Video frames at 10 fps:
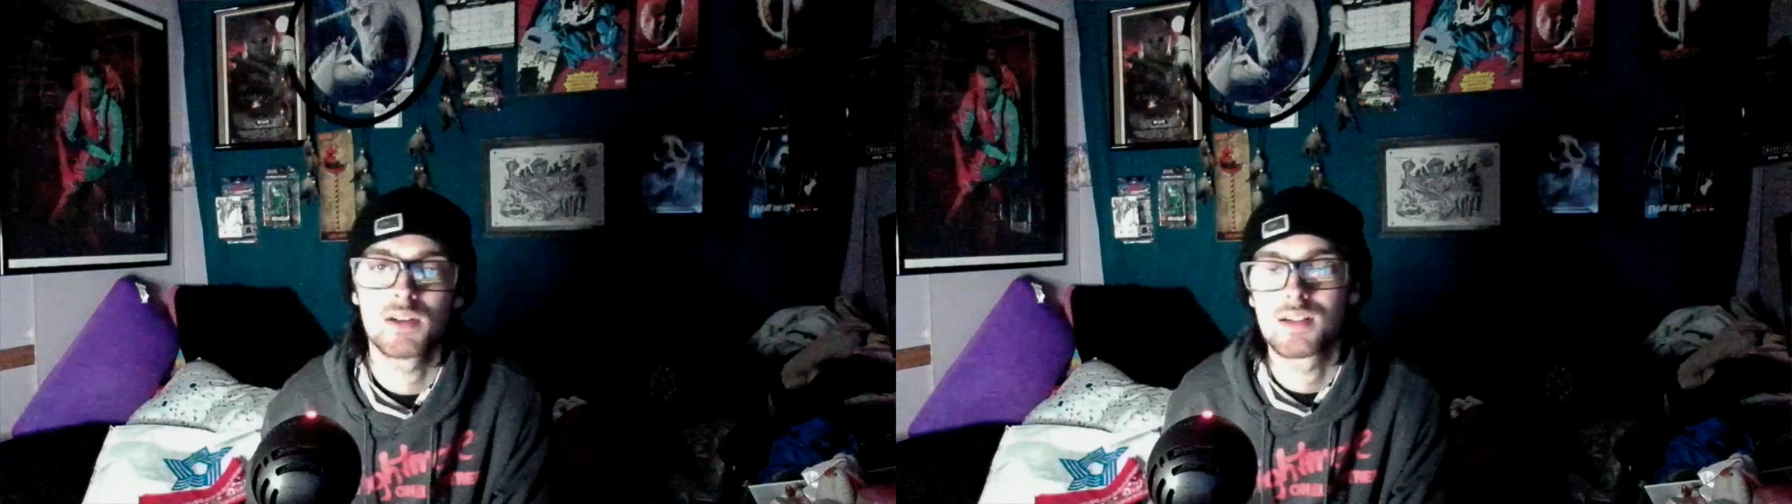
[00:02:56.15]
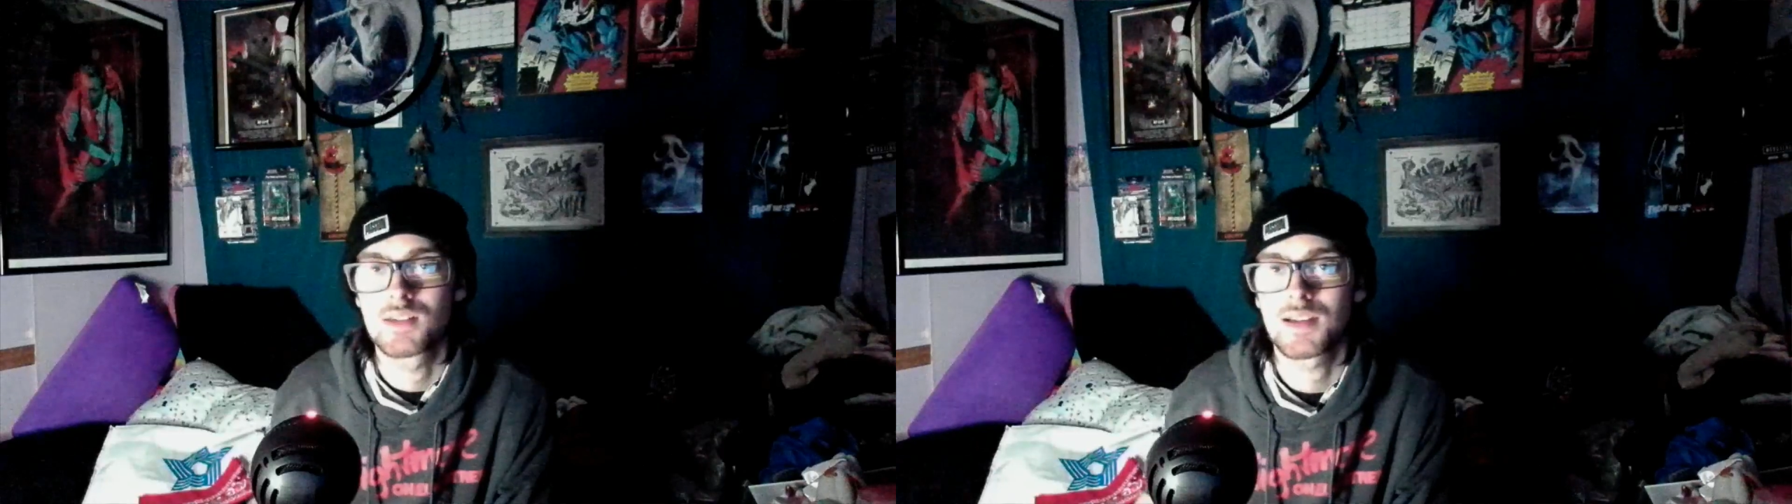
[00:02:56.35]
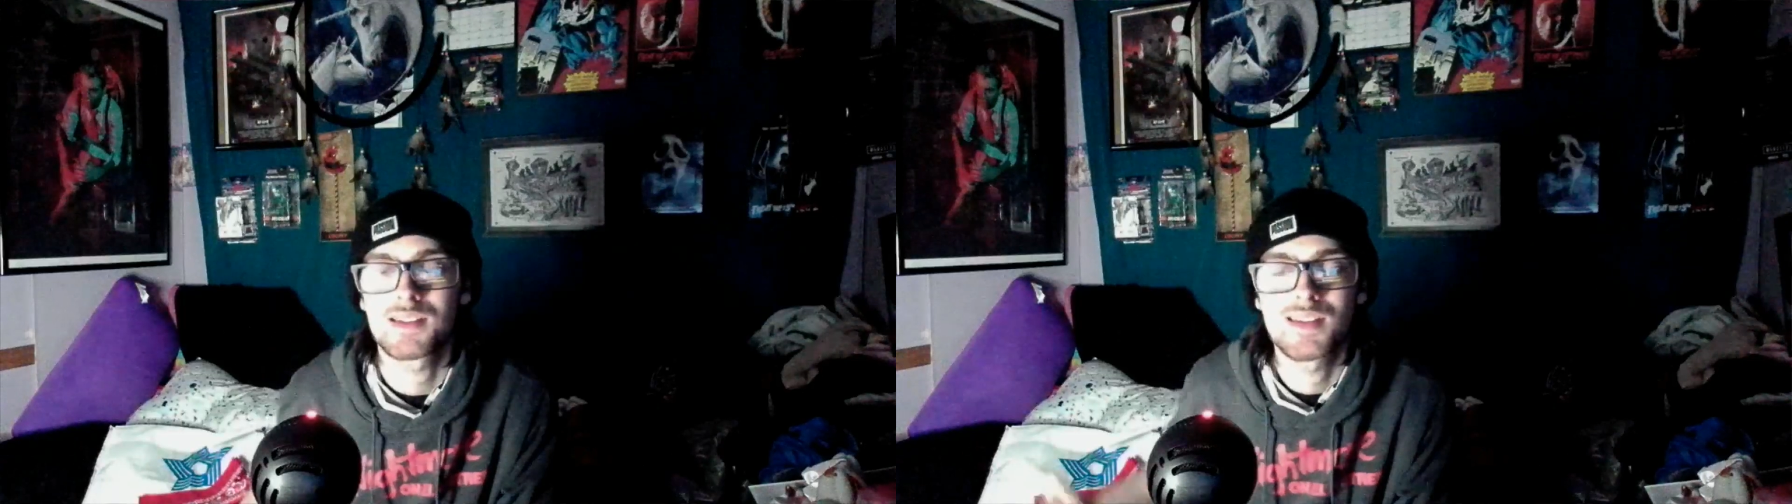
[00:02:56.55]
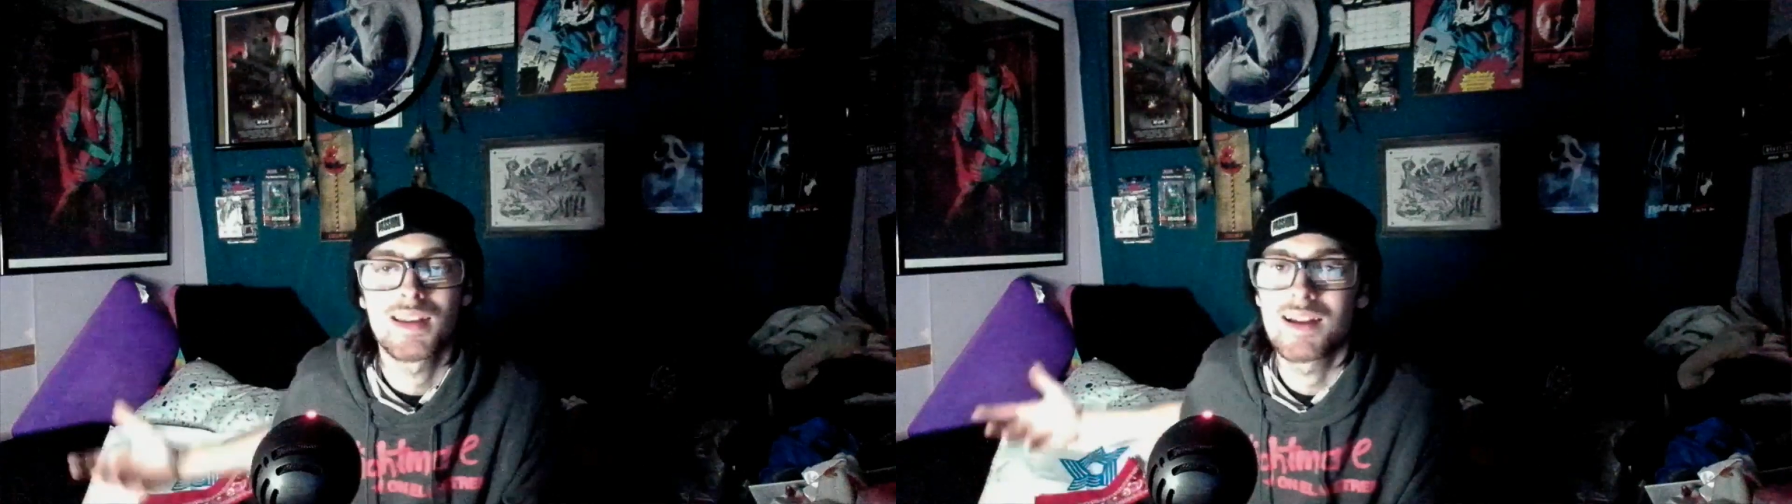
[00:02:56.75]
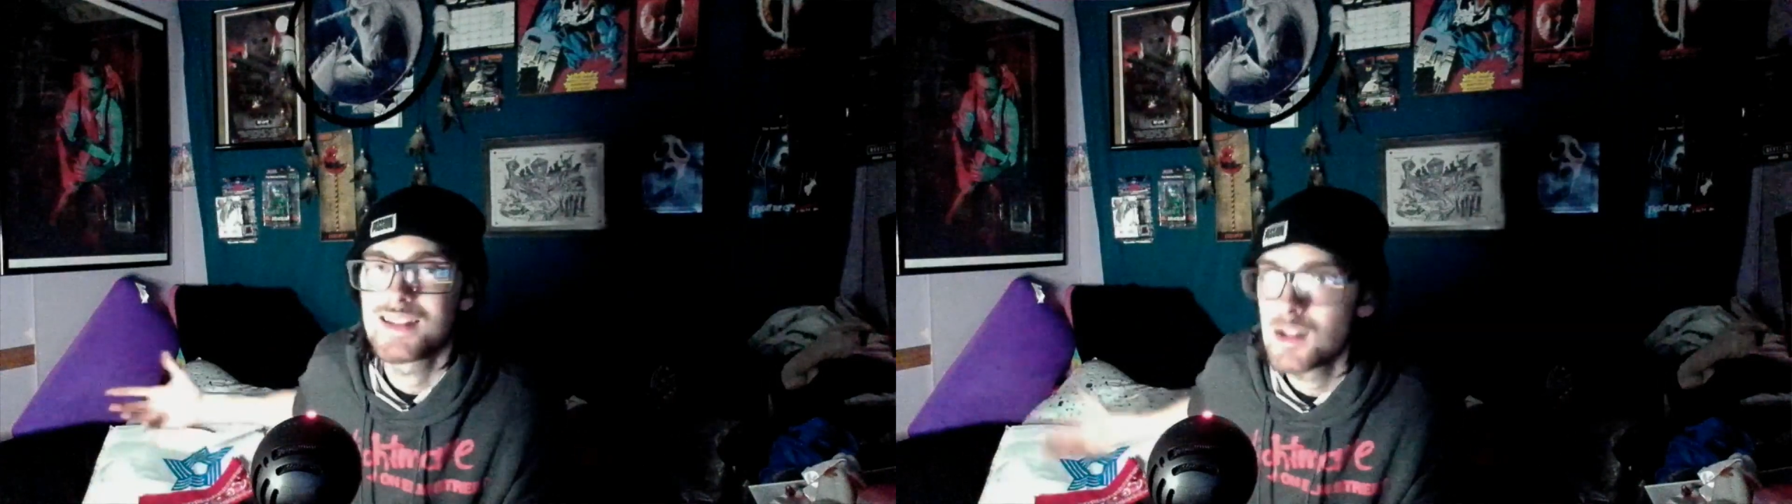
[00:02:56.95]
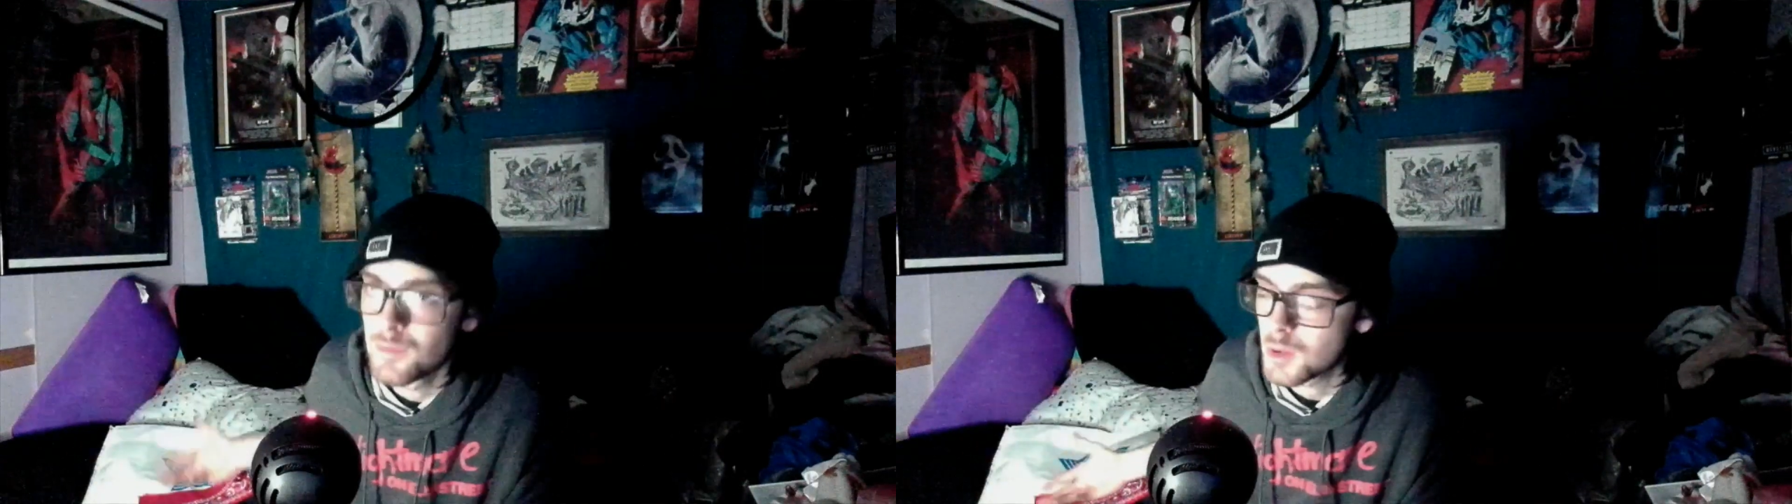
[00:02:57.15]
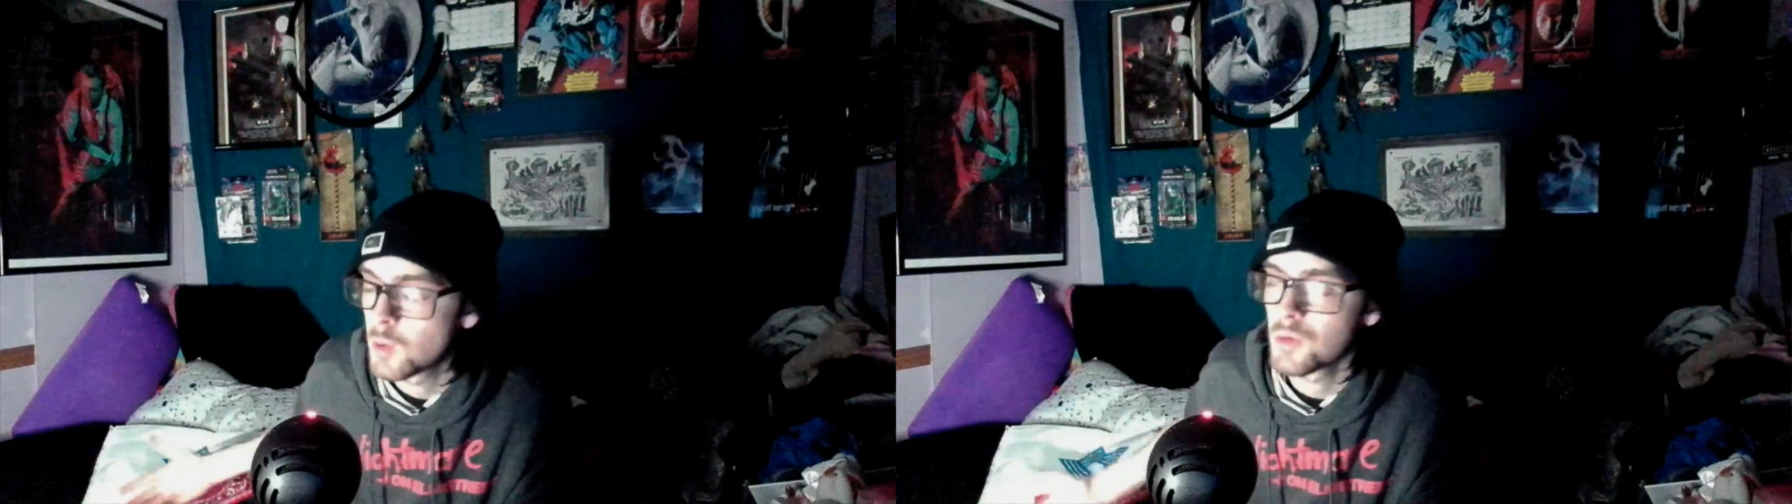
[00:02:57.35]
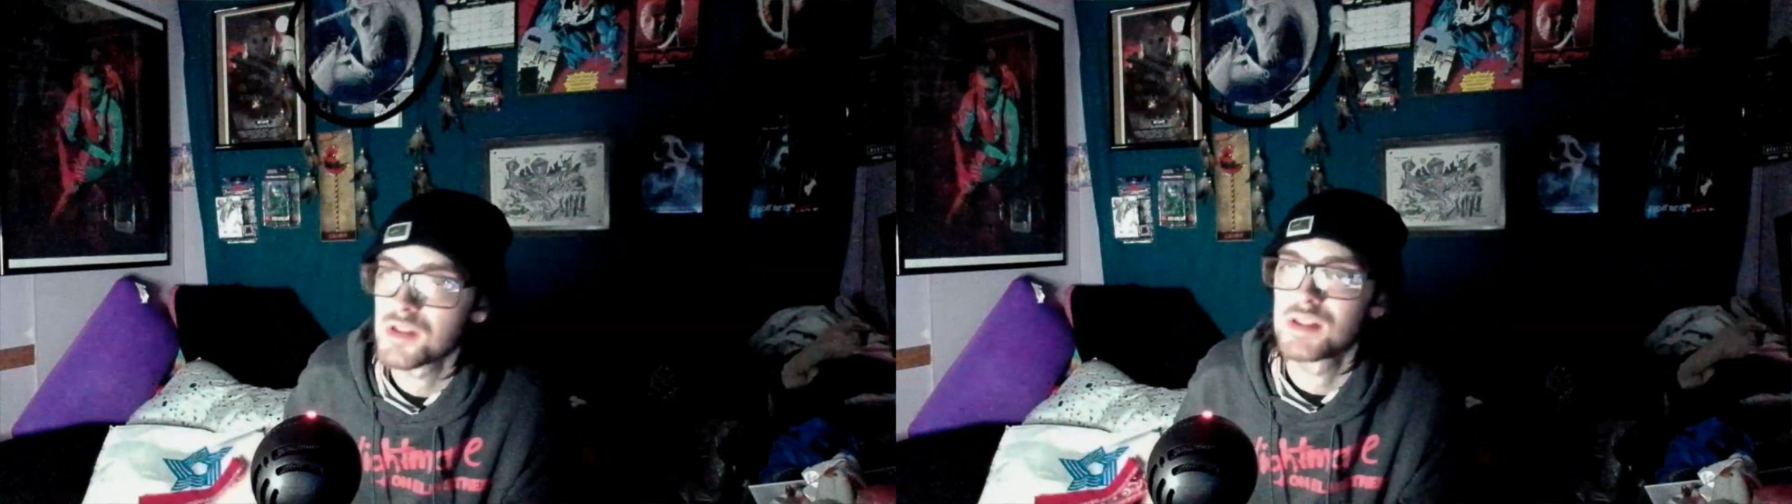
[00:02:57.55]
because like I said, I did
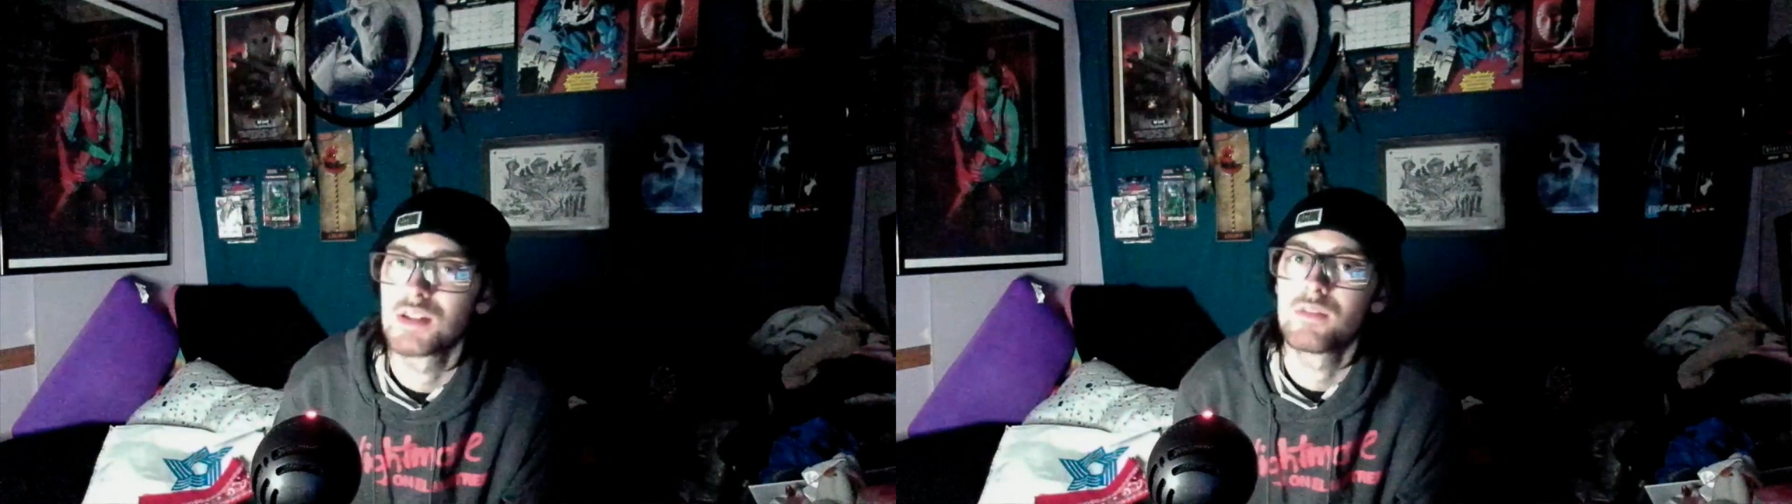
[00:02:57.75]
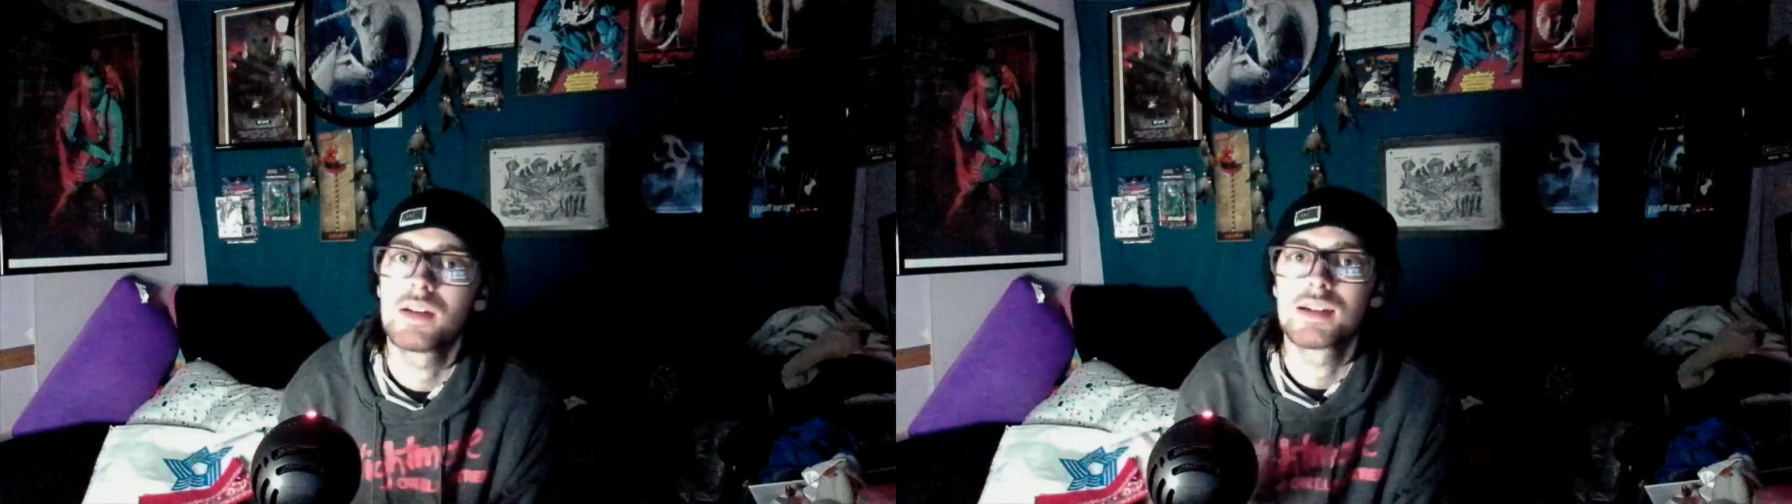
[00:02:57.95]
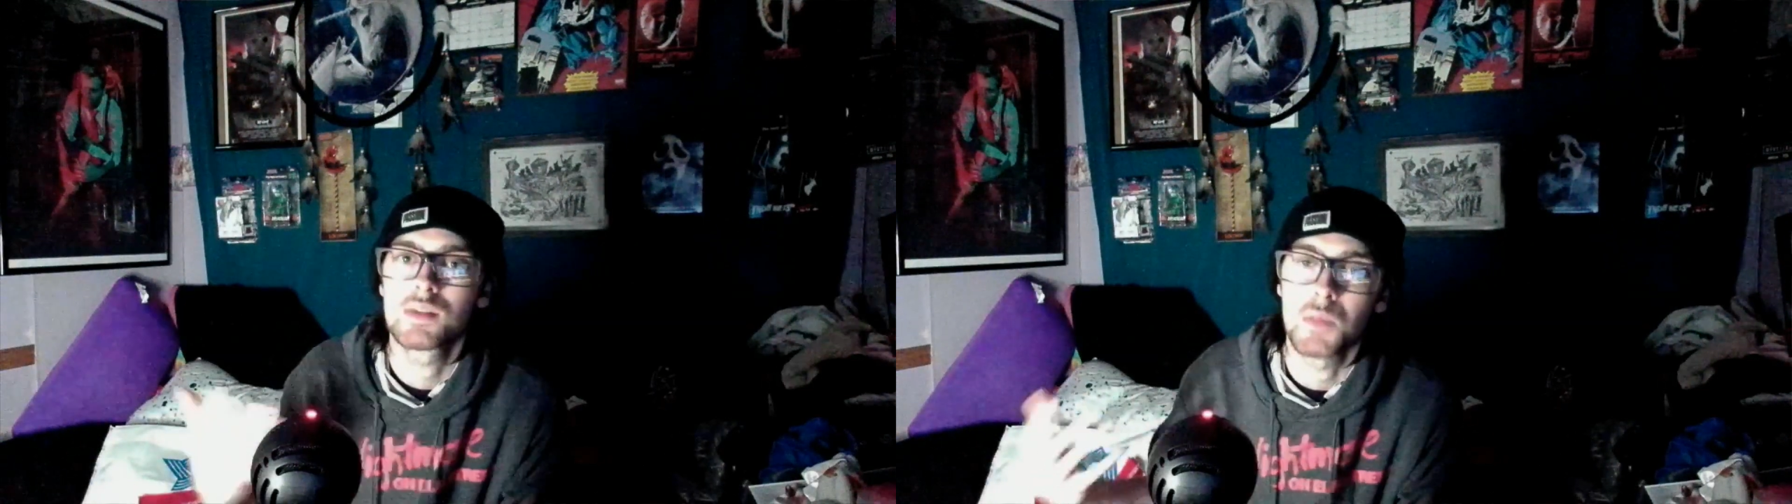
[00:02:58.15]
record this in advance.